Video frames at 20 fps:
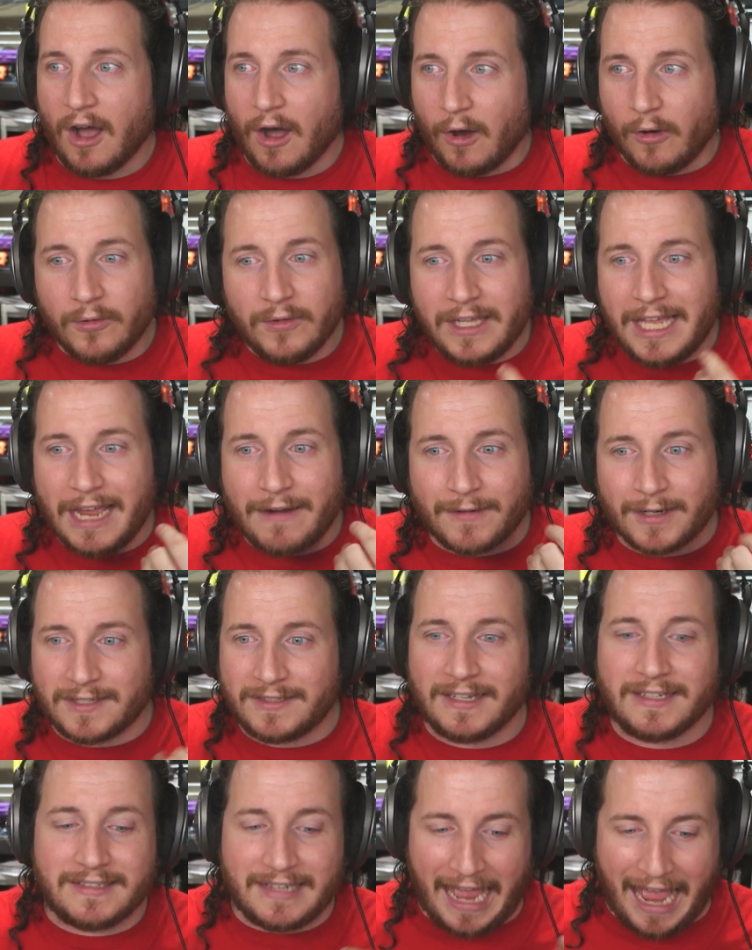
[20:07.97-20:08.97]
only ever
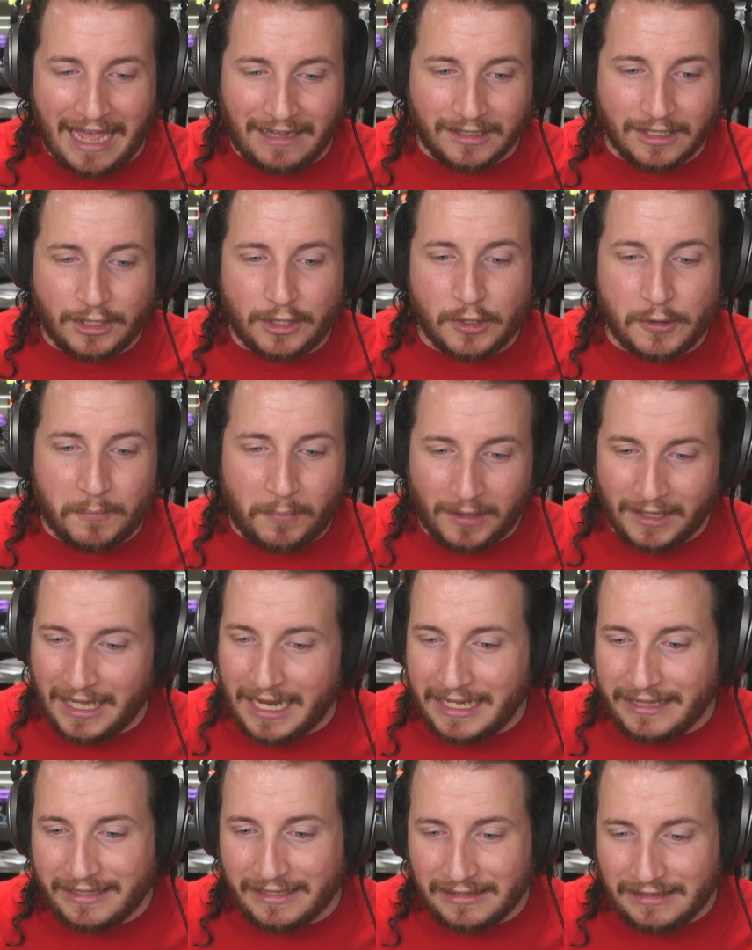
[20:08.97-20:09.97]
since Elegoo
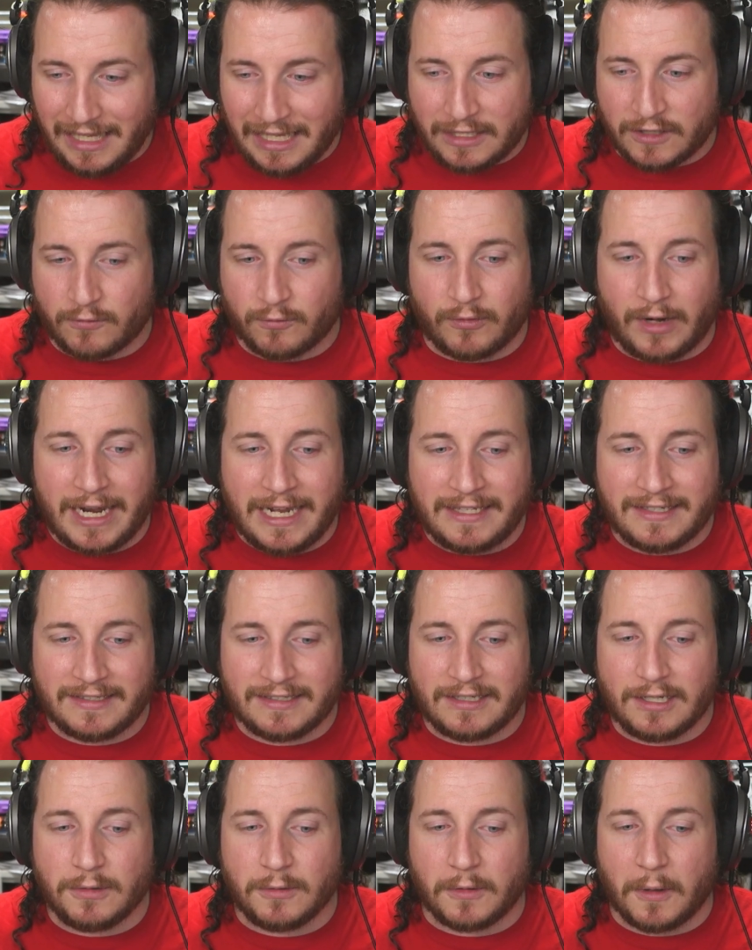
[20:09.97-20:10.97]
played the let's race
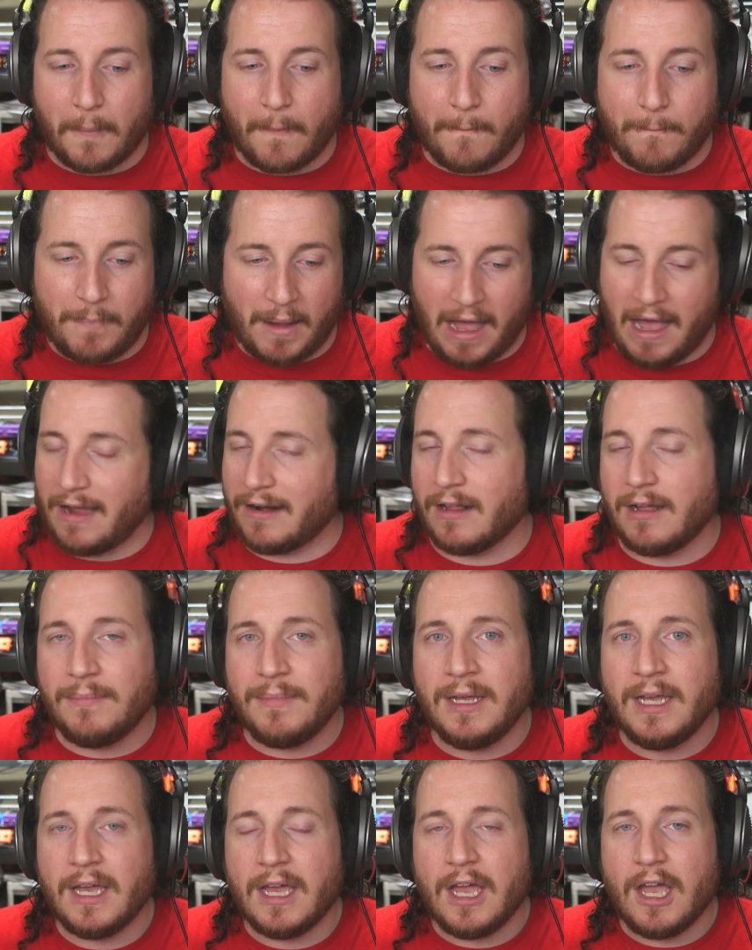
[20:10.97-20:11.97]
to the
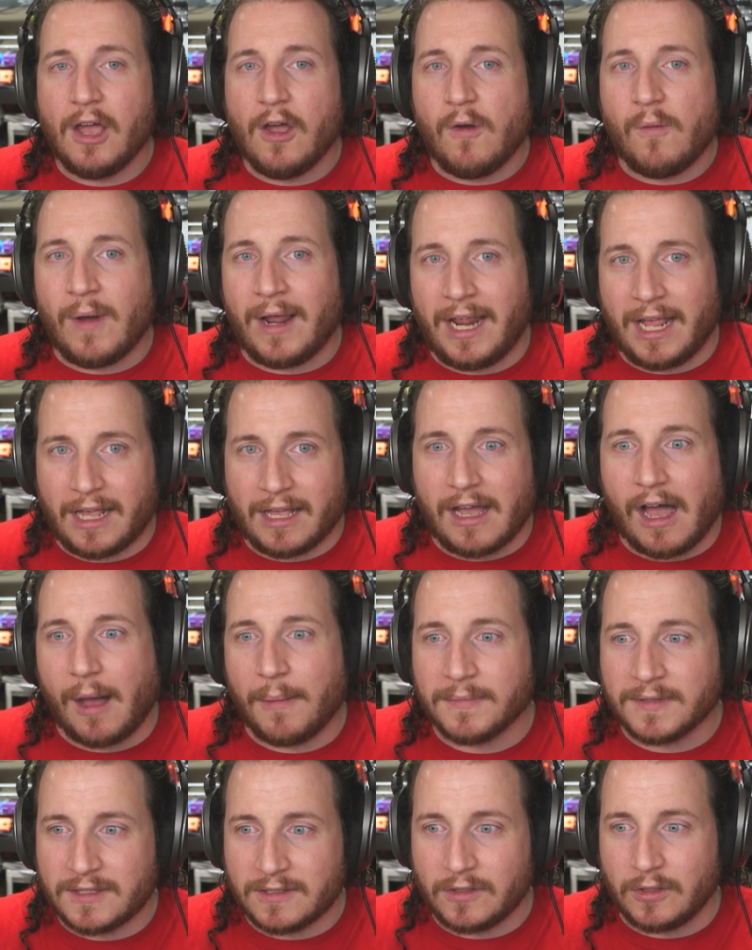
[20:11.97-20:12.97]
bottom when it
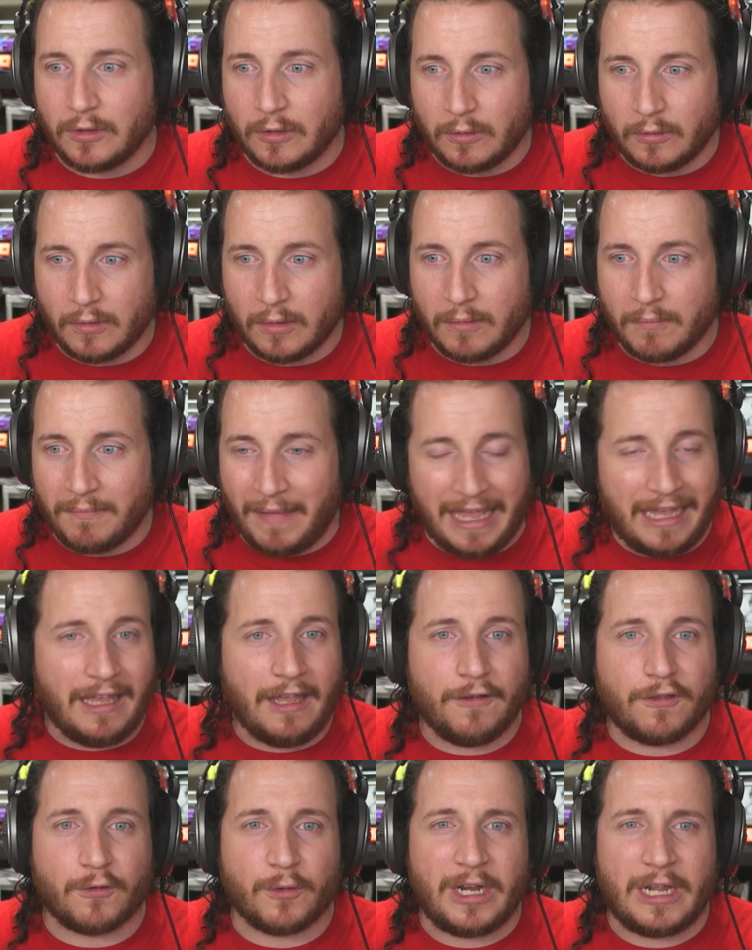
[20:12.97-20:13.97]
comes to
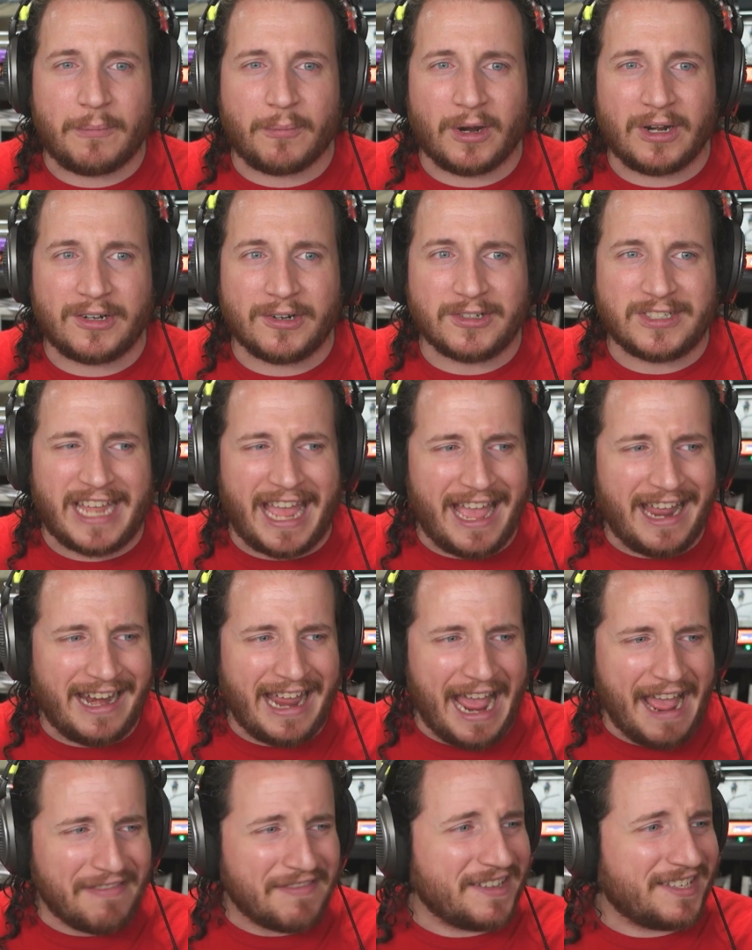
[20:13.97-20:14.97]
making 3D printers and
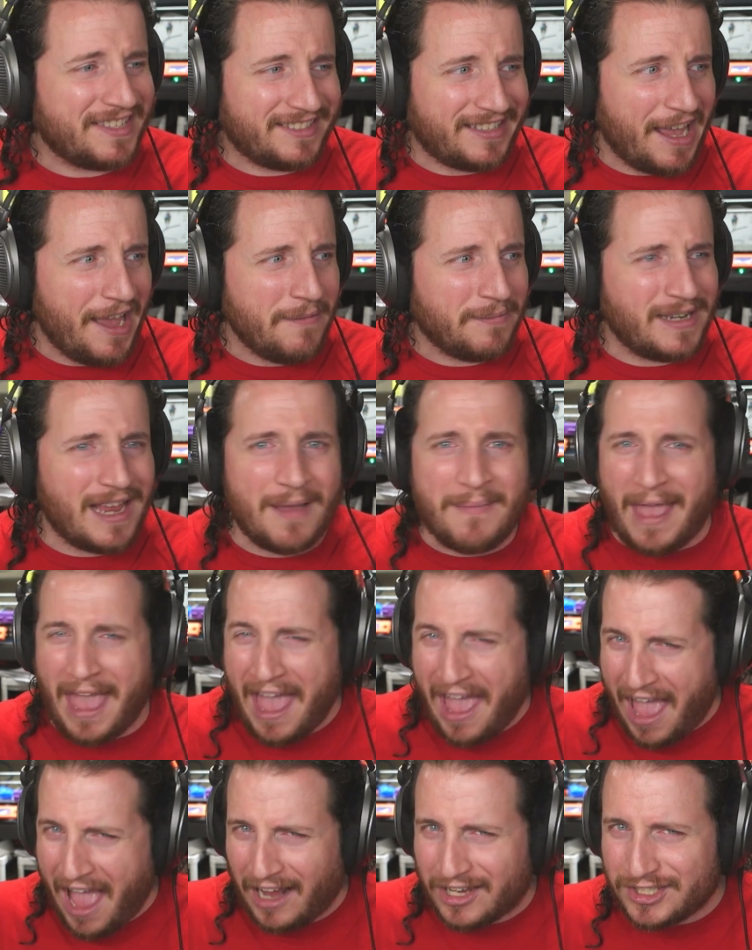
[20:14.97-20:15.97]
at the same time
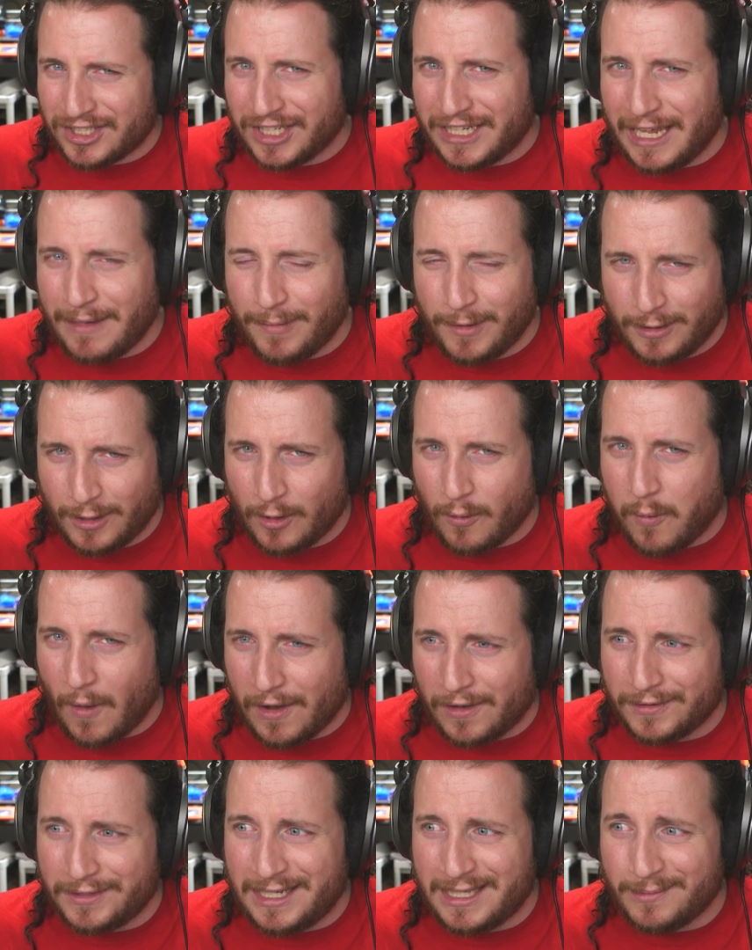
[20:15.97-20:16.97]
actually keeping the
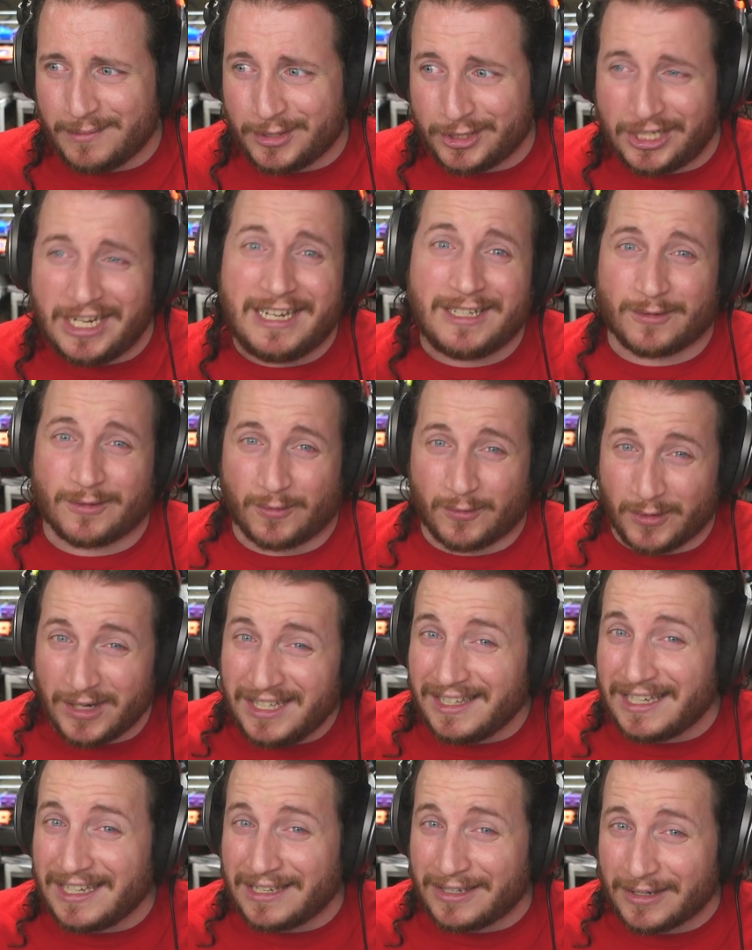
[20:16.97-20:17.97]
quality of the machines
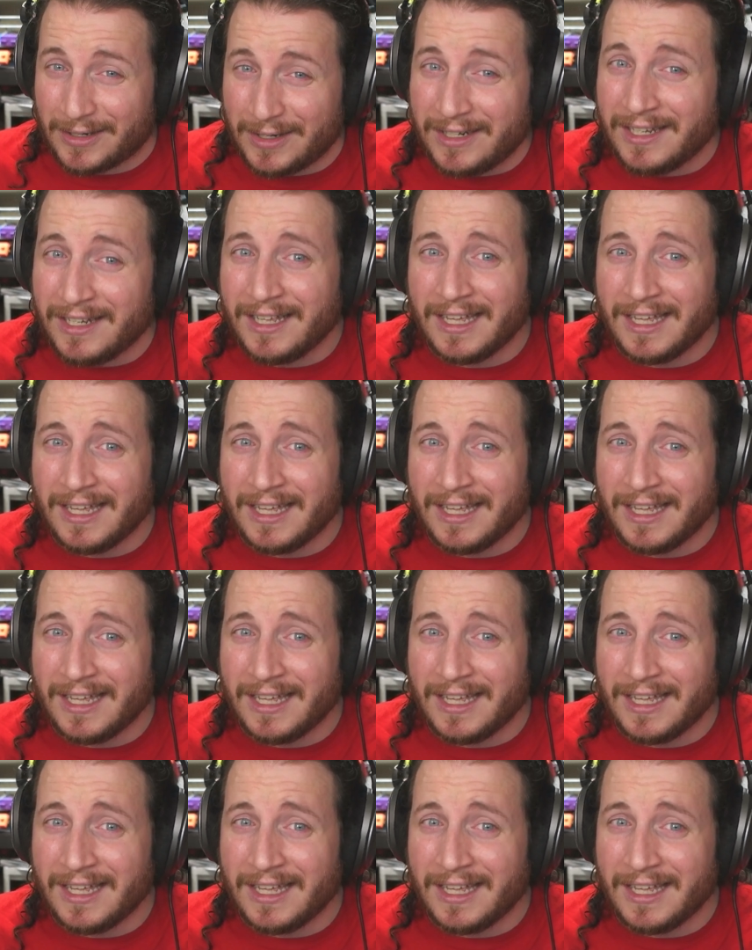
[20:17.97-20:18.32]
really good.